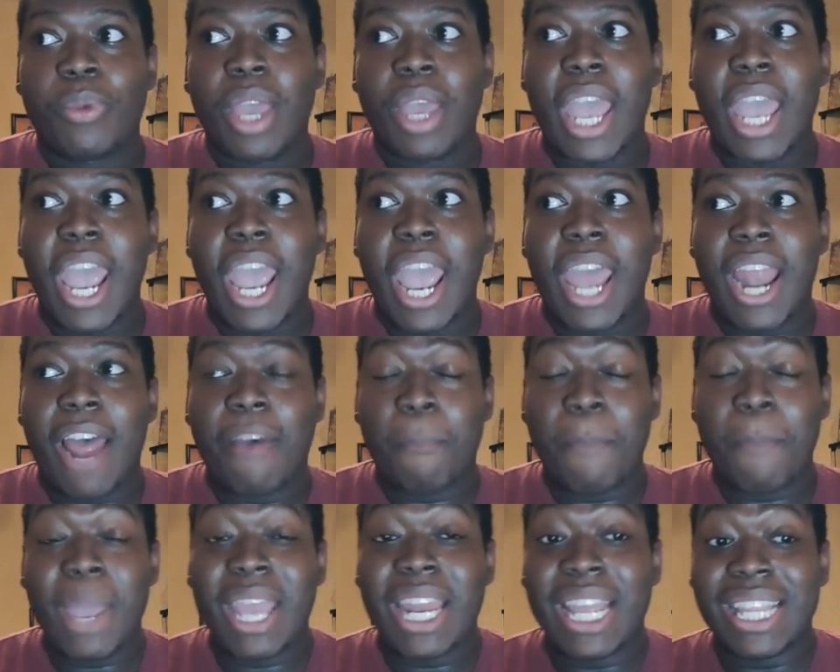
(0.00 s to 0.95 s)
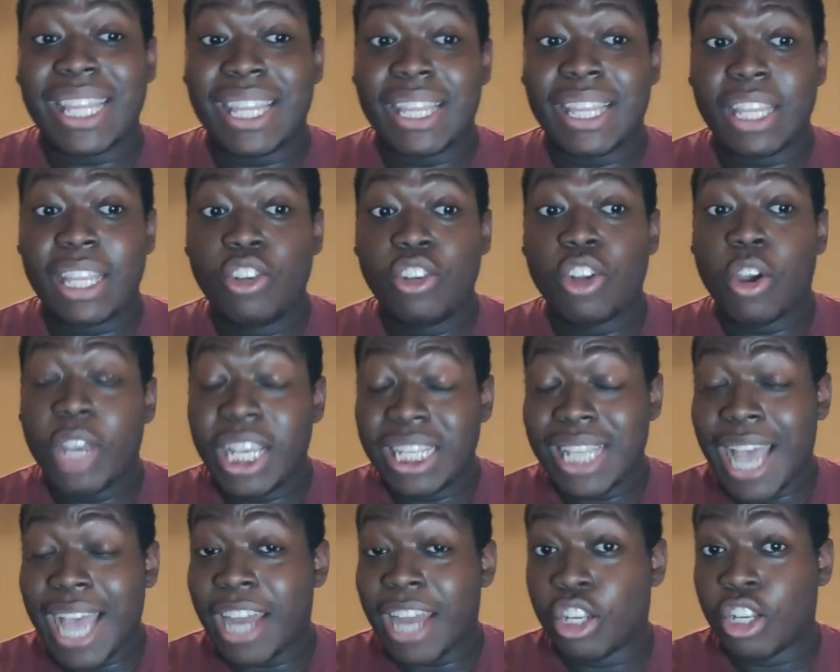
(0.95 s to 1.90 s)
And I made it, you know, he
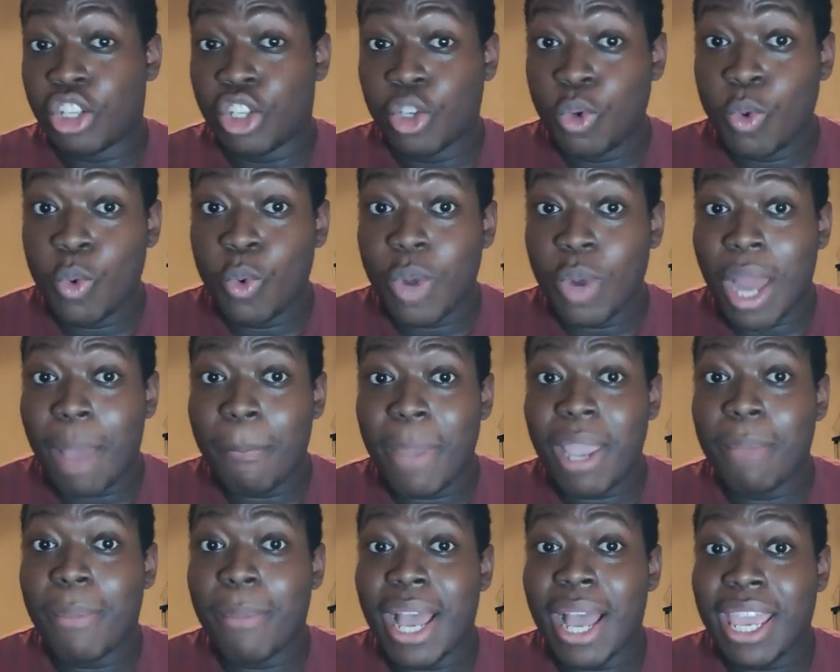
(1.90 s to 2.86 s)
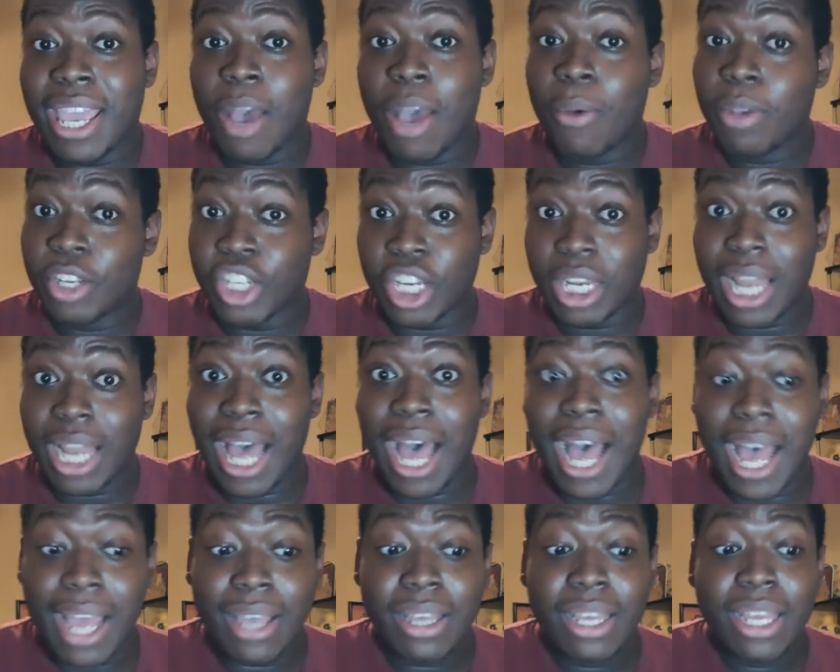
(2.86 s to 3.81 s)
died in June. I made my account in
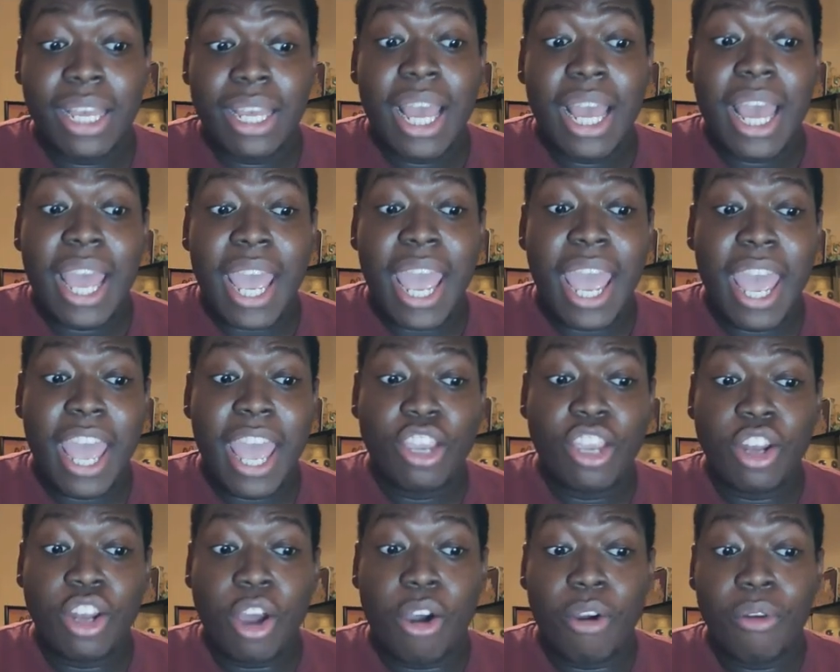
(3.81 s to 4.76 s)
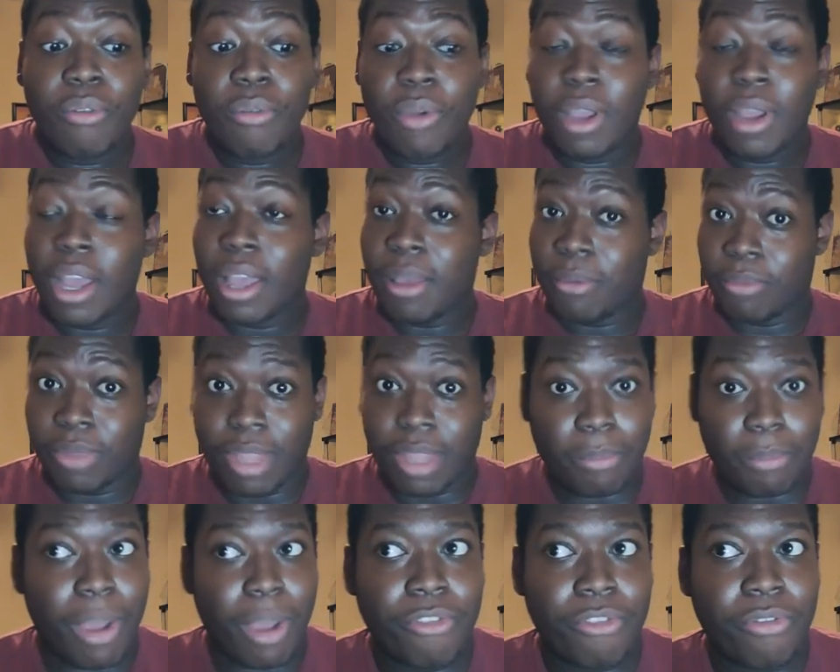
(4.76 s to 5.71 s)
July. And, you know,
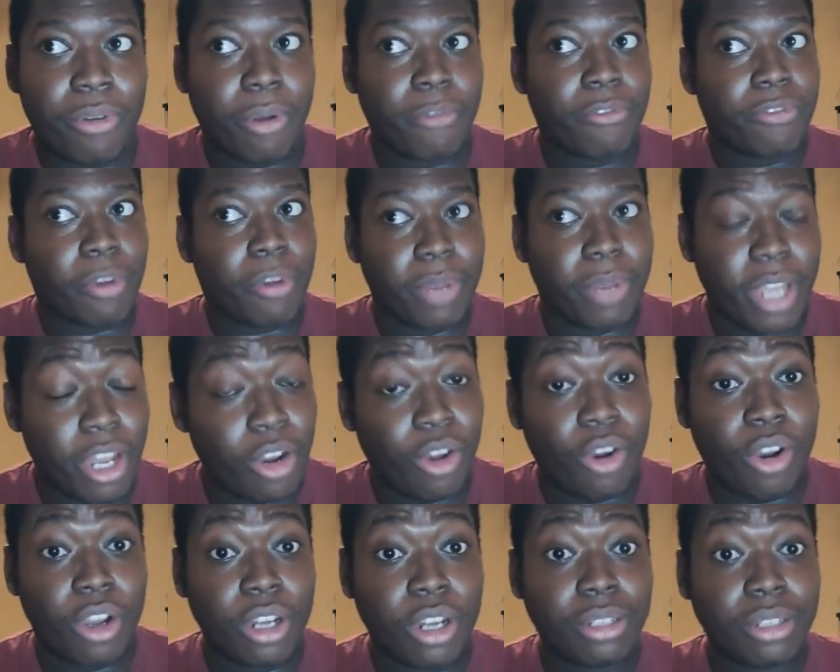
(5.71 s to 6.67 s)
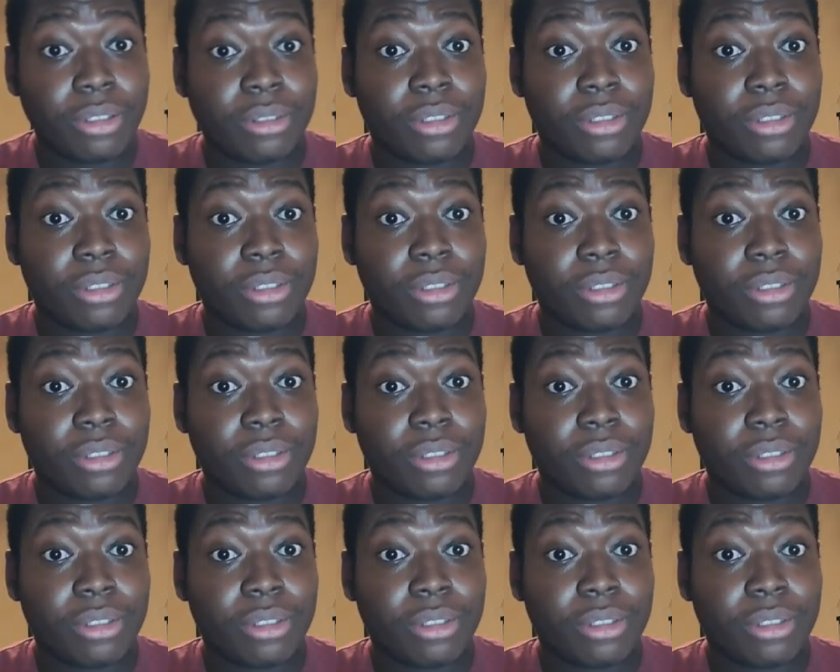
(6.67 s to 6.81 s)
from then on,